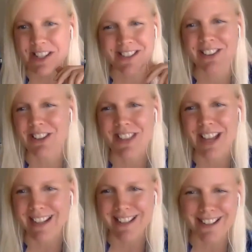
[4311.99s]
So I love
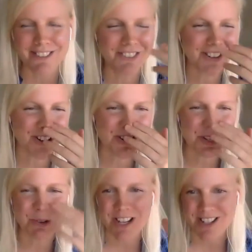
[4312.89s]
that kind of
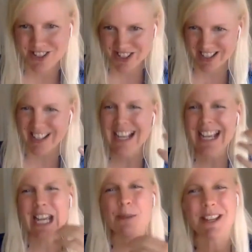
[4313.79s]
cartoonish
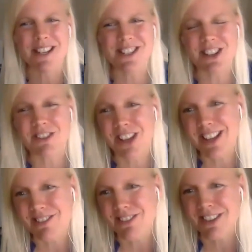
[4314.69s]
image of
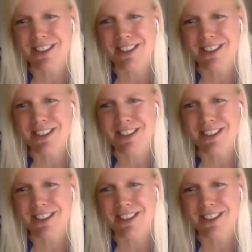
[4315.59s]
kind of